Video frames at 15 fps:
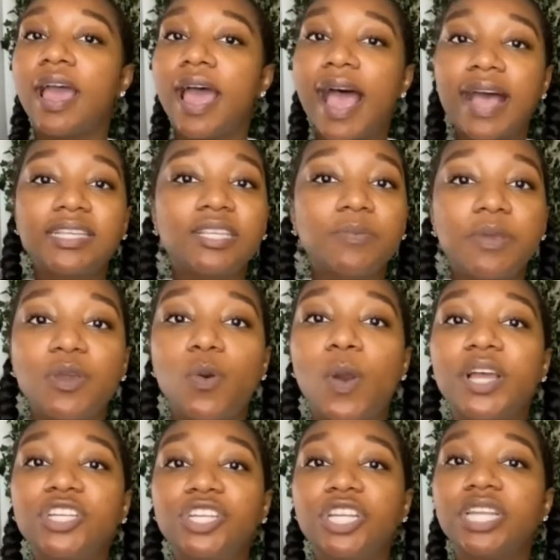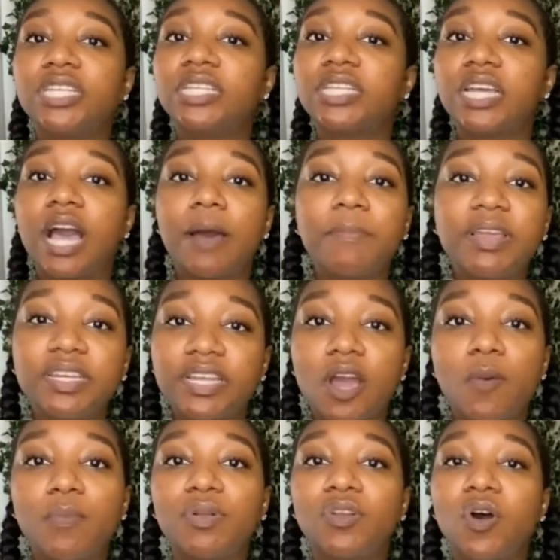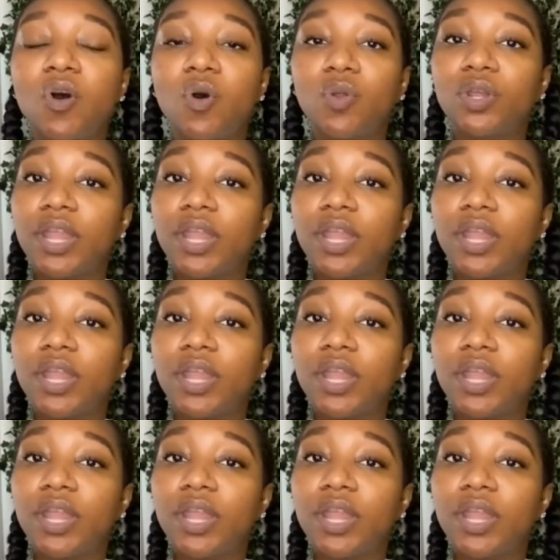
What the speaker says: Ask me questions, comment down below.